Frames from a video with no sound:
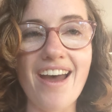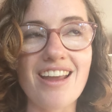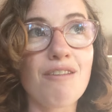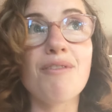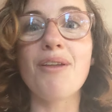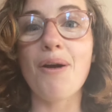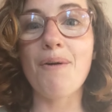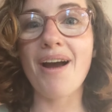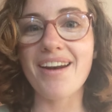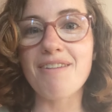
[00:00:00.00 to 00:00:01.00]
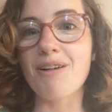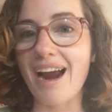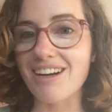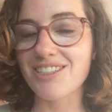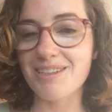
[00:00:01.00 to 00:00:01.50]
Even though I never
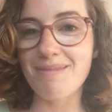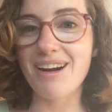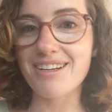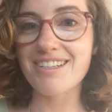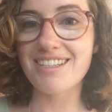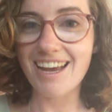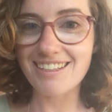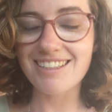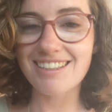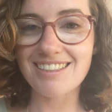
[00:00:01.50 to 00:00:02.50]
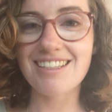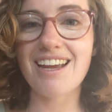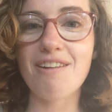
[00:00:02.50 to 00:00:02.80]
actually made it to Texas,